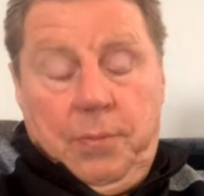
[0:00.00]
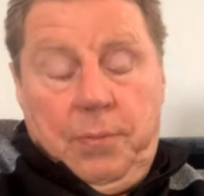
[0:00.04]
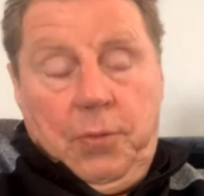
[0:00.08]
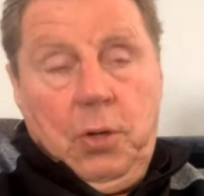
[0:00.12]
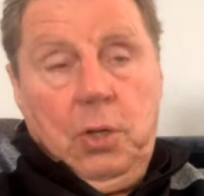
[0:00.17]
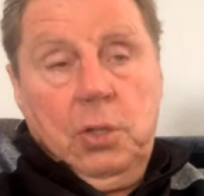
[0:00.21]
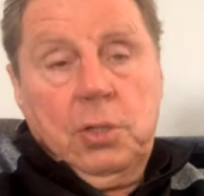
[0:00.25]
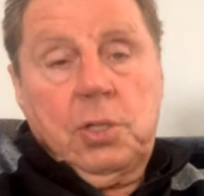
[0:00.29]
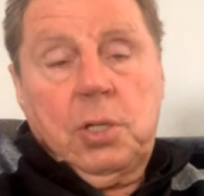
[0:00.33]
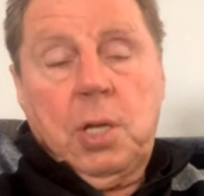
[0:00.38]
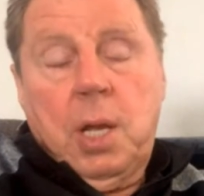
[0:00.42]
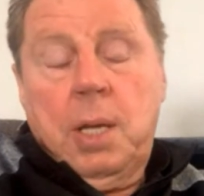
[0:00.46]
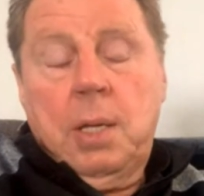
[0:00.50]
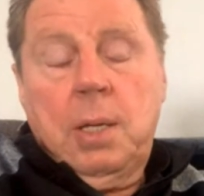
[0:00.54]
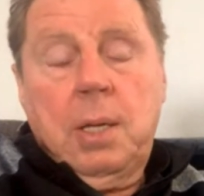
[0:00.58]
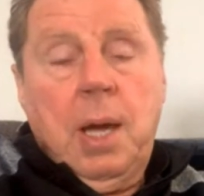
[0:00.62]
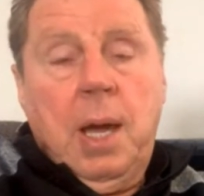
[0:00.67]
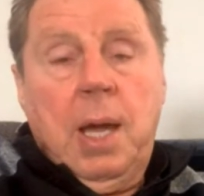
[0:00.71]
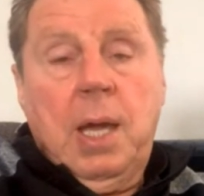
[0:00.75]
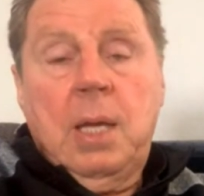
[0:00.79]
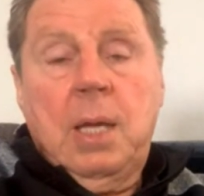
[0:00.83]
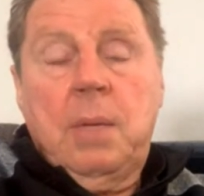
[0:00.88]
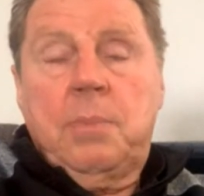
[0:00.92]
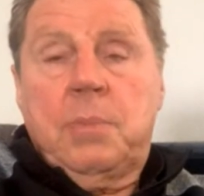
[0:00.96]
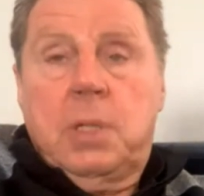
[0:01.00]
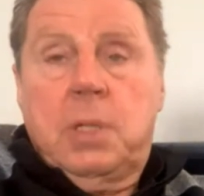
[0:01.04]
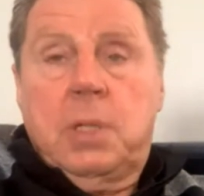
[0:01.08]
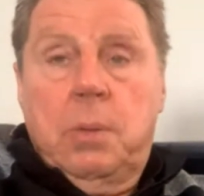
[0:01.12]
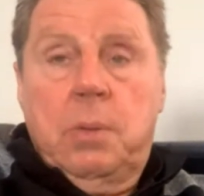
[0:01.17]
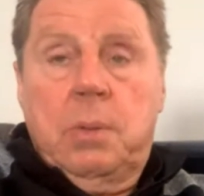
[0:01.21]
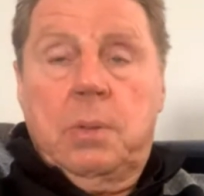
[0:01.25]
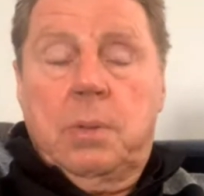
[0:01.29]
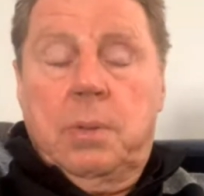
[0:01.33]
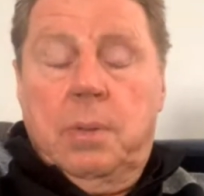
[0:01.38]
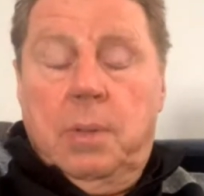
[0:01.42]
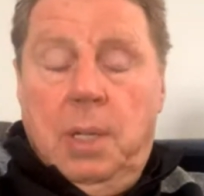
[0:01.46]
first 10 games.
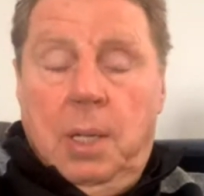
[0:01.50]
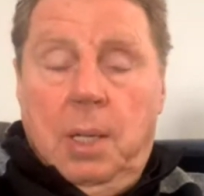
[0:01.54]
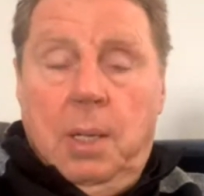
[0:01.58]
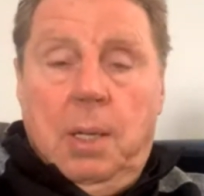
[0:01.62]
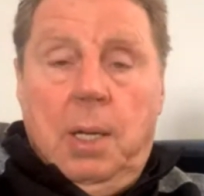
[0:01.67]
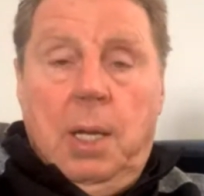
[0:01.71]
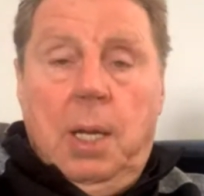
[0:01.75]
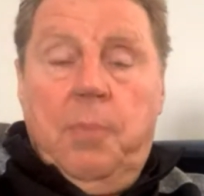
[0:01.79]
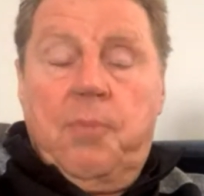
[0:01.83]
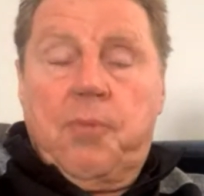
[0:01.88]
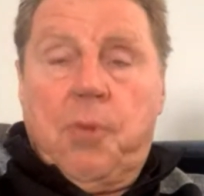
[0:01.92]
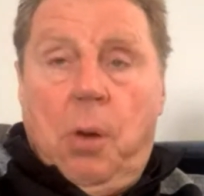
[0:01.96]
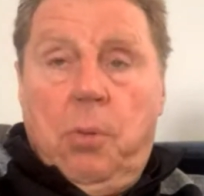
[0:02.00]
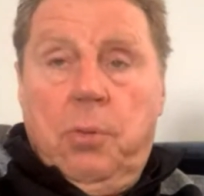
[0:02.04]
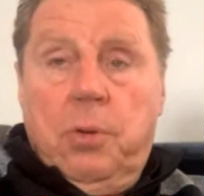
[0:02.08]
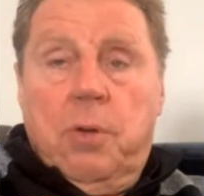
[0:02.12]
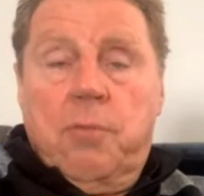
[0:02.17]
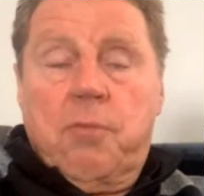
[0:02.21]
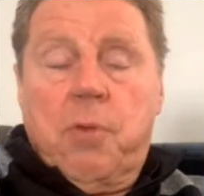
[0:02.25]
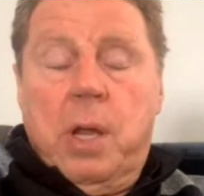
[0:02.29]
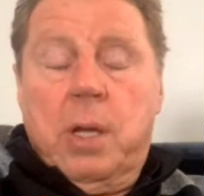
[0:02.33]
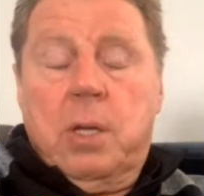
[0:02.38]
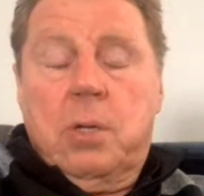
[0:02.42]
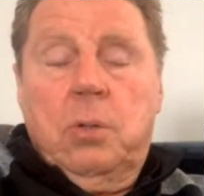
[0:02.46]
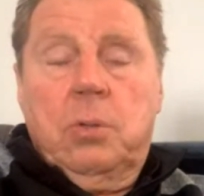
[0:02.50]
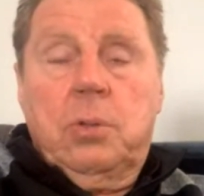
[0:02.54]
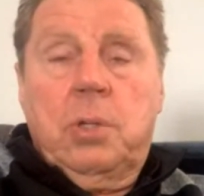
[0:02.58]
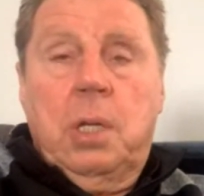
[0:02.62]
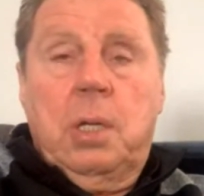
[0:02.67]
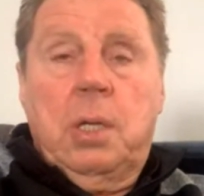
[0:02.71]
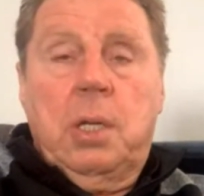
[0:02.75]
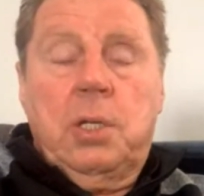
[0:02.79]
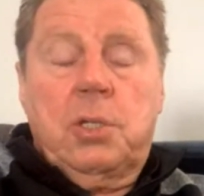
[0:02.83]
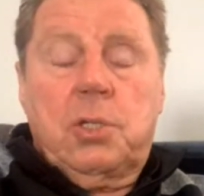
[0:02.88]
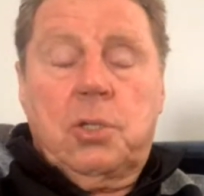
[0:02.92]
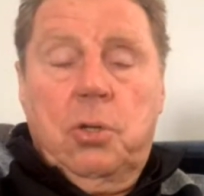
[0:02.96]
He broke the record,
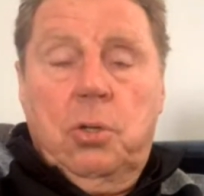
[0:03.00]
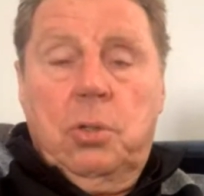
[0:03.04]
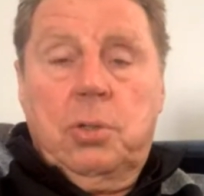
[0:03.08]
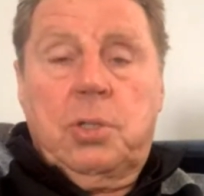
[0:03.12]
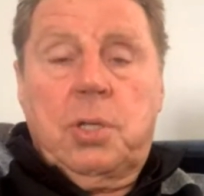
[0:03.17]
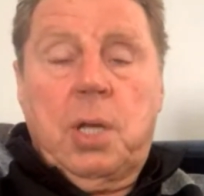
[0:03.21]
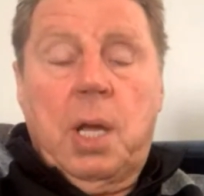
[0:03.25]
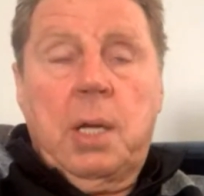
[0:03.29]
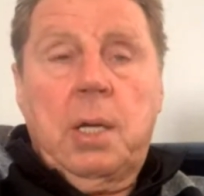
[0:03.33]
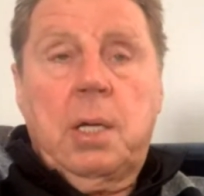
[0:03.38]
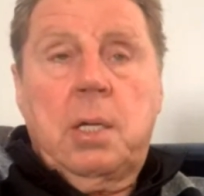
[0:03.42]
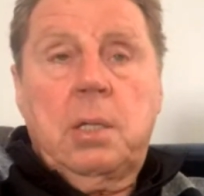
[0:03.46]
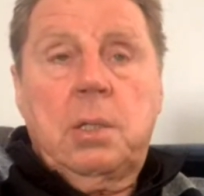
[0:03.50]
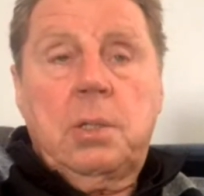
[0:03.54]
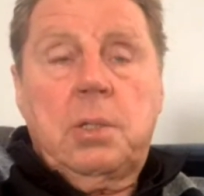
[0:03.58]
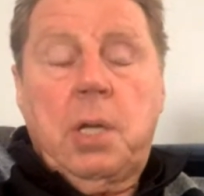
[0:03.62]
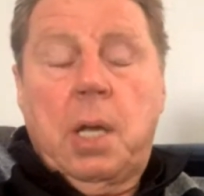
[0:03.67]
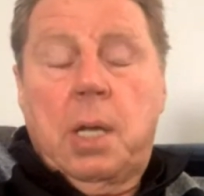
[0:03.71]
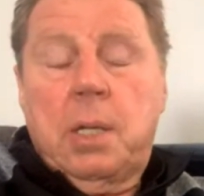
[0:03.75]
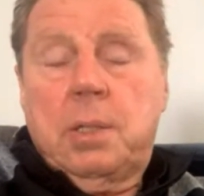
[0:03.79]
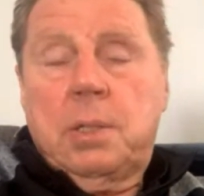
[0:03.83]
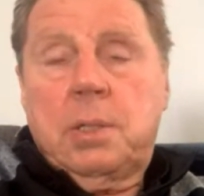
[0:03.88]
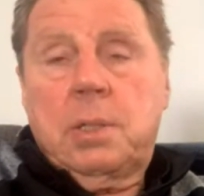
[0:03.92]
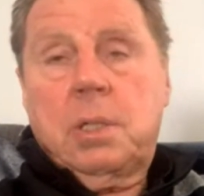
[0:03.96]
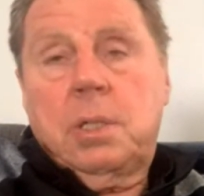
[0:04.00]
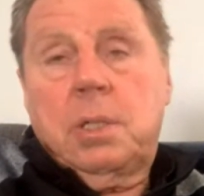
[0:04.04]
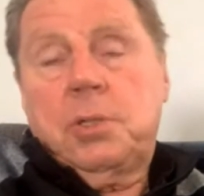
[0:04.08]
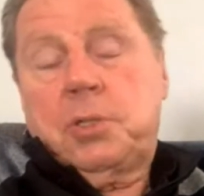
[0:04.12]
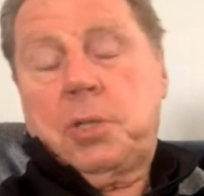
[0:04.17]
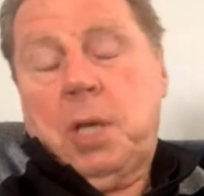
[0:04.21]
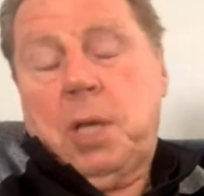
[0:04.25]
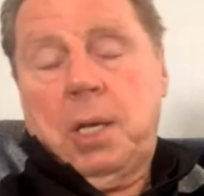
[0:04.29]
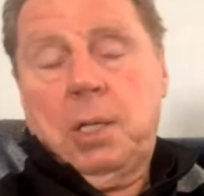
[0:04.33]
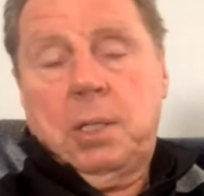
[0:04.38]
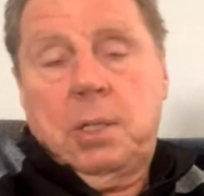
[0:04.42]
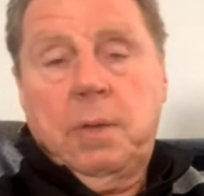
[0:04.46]
didn't he? He scored 10
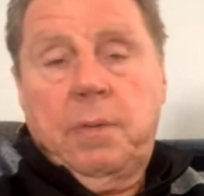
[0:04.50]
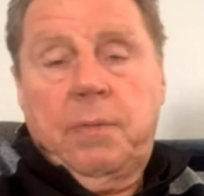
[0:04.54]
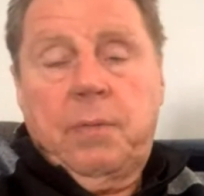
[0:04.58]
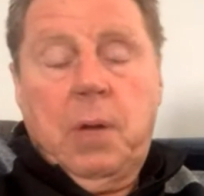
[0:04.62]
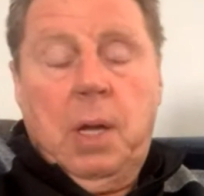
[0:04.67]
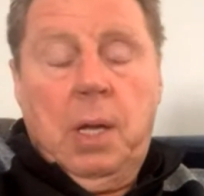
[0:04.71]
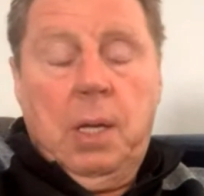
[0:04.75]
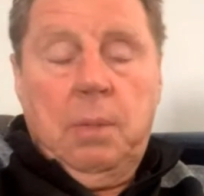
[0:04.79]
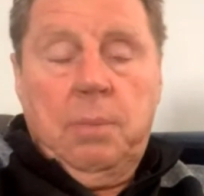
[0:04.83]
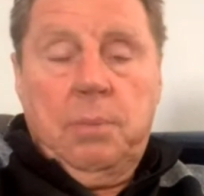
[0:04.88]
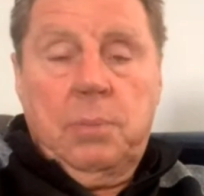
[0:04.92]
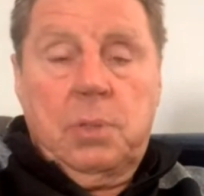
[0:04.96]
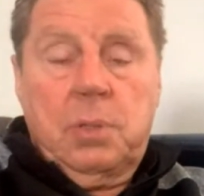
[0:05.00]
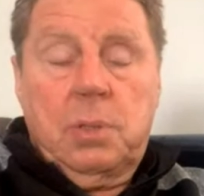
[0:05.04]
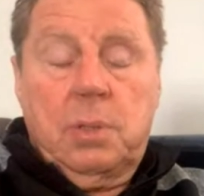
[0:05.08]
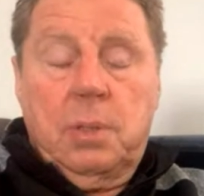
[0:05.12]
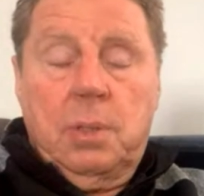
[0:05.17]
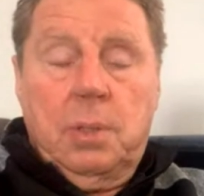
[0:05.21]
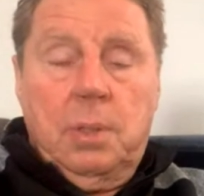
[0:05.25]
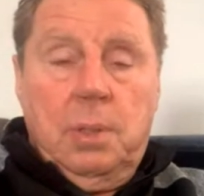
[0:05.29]
consecutive games.